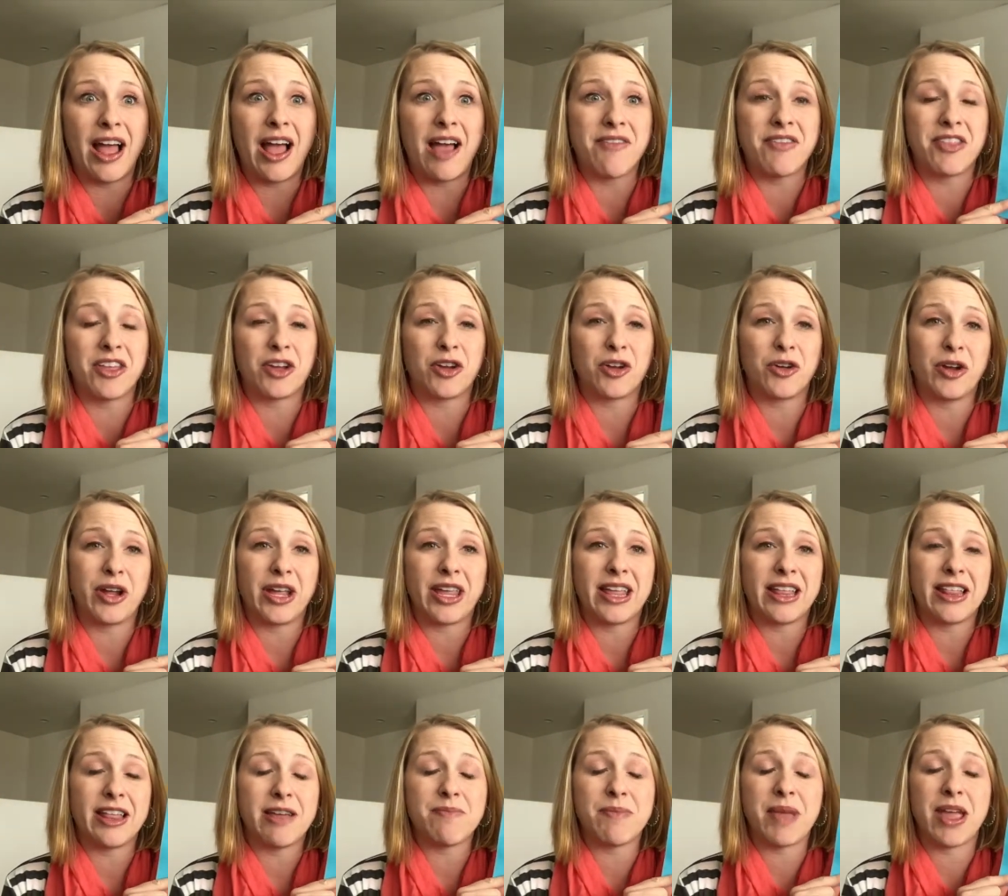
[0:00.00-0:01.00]
of the
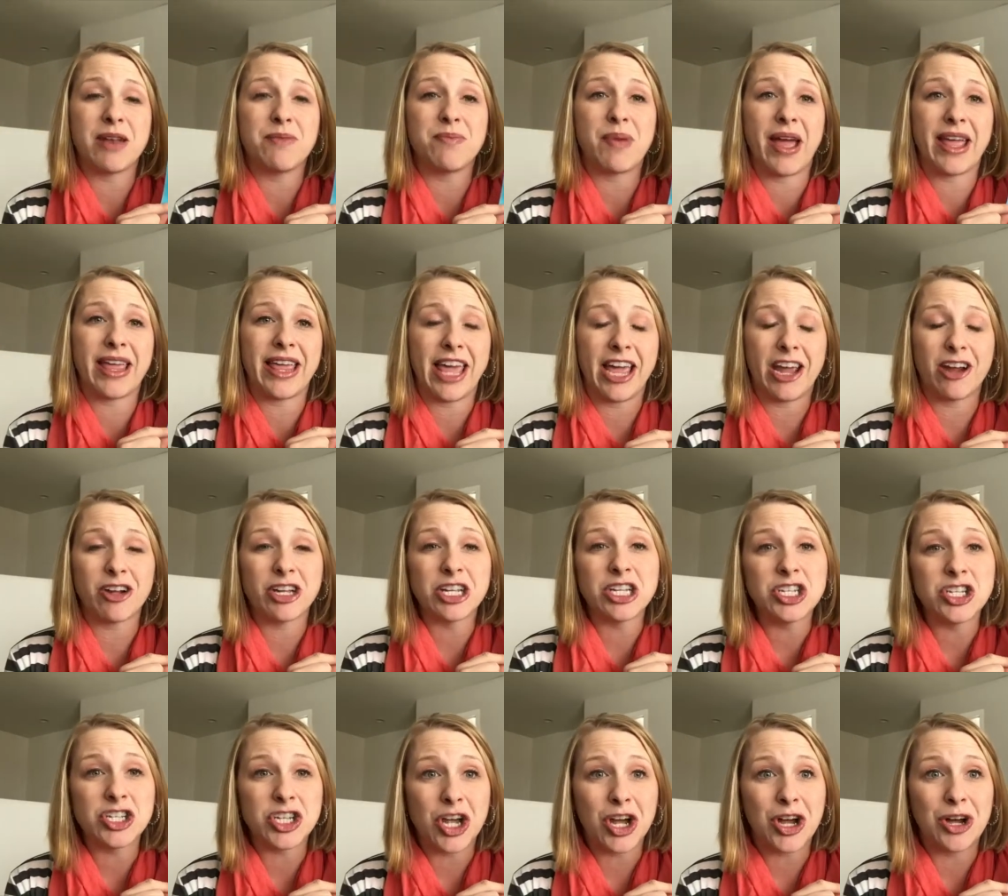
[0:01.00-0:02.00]
curriculum made by
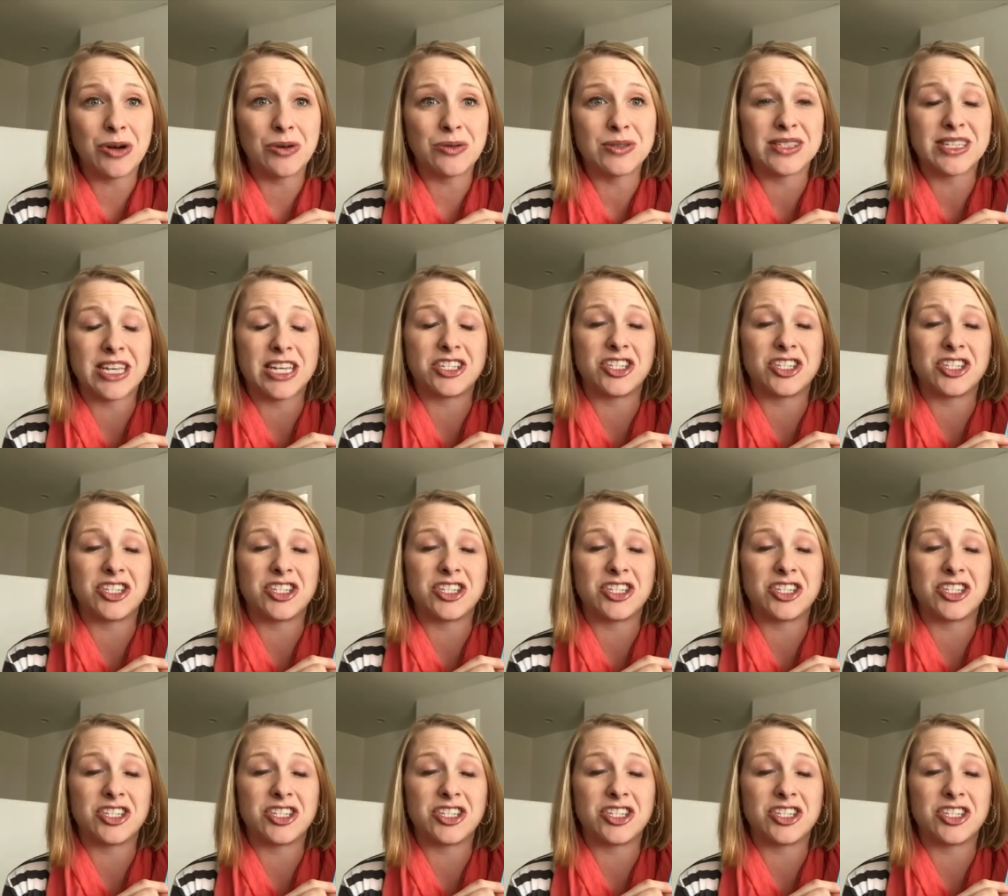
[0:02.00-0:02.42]
Karen Jones.